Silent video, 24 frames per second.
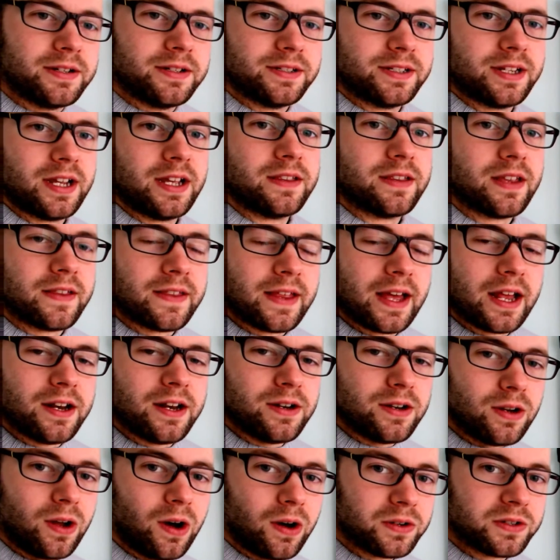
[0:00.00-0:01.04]
see that they're
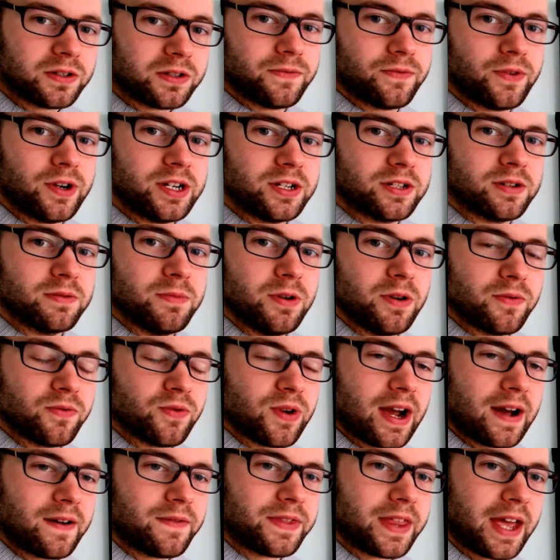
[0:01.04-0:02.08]
not free to move
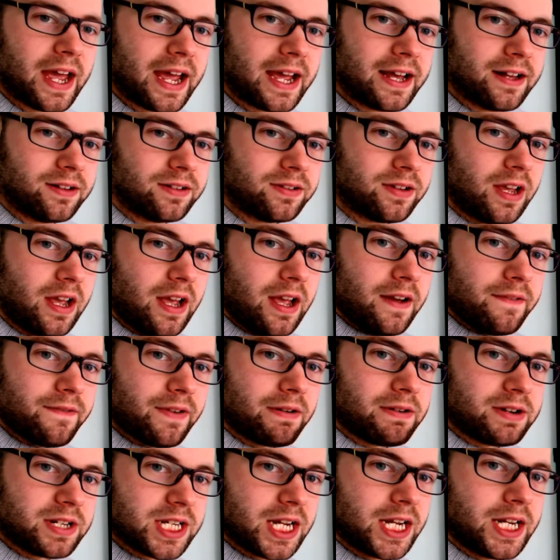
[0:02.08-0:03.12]
around. They're held
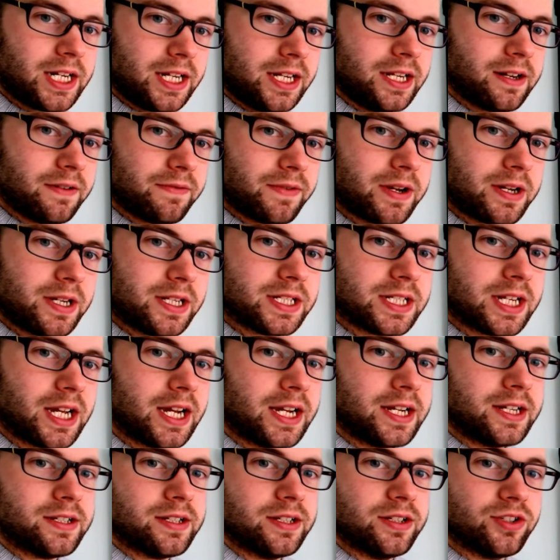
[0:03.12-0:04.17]
very tightly in a very
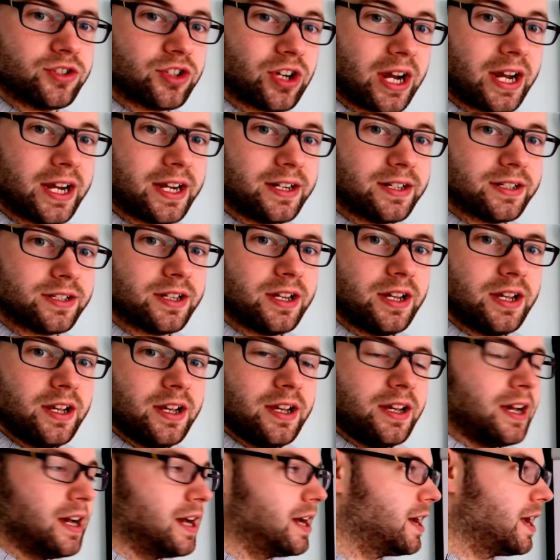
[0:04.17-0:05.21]
tight, giant
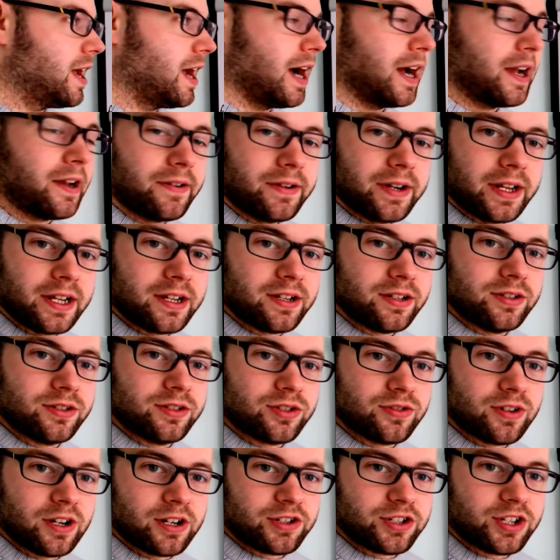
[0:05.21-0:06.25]
uh, ionic
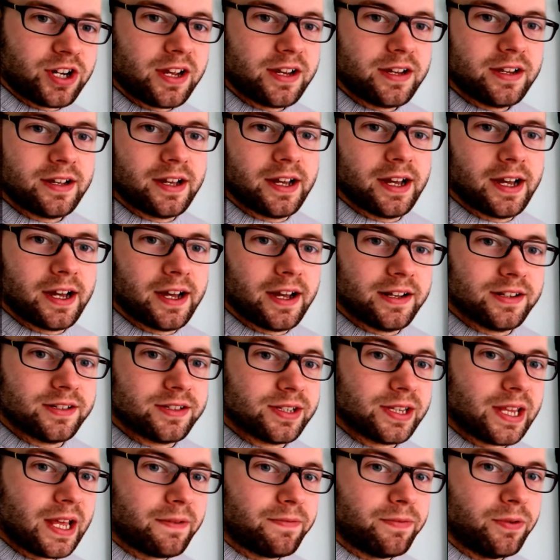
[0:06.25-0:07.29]
structure, uh, and so
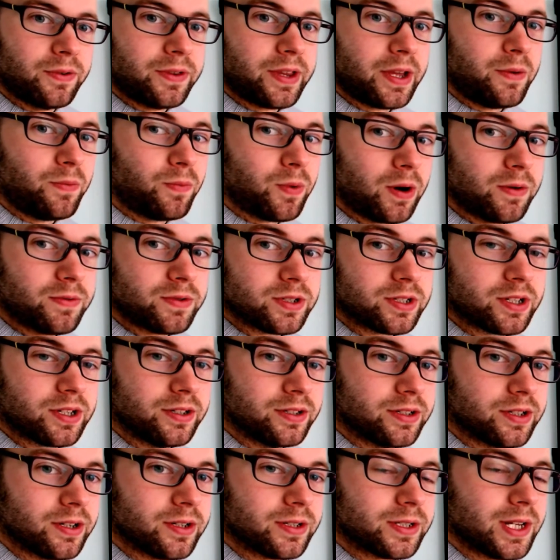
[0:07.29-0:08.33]
therefore they won't
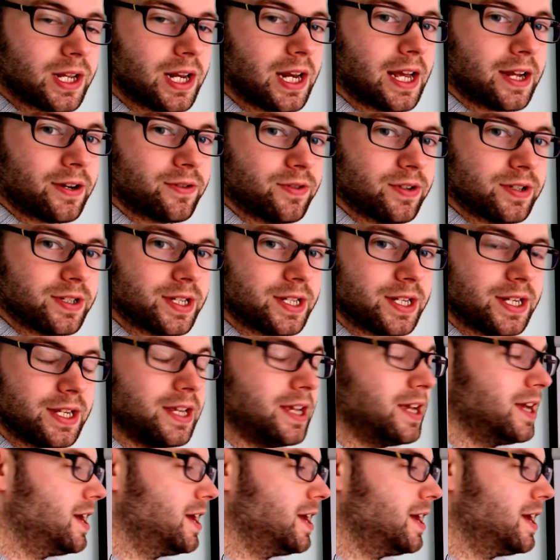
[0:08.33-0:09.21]
conduct electricity.